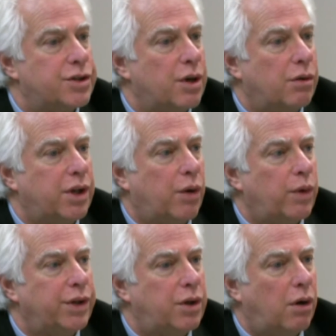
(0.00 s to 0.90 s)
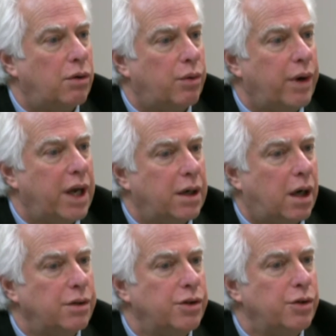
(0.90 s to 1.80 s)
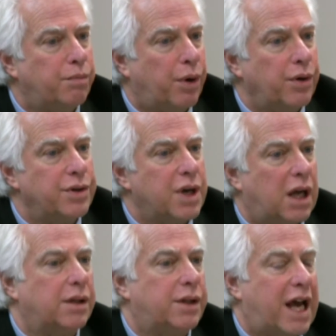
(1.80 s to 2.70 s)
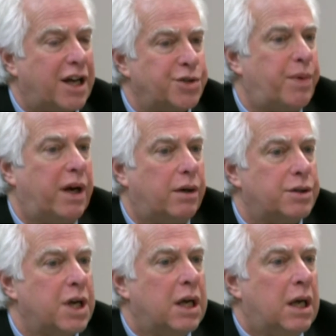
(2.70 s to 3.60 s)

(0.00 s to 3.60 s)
so that we don't create undue burden on taxpayers.